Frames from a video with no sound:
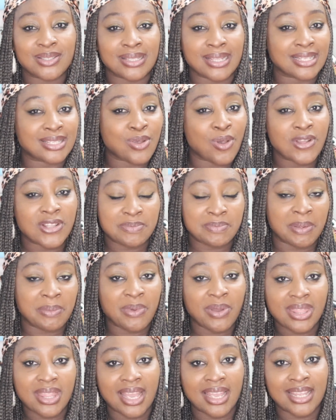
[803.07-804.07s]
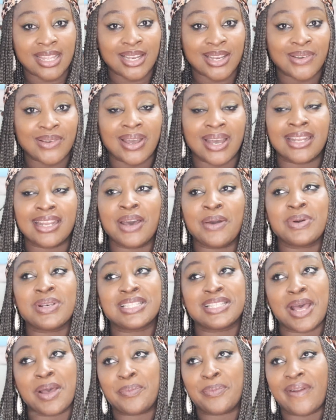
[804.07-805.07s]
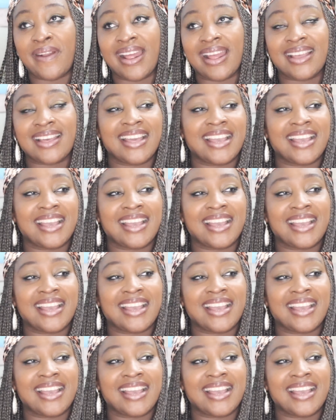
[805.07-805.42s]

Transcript: that hurt my mother-in-law, and that was that prank.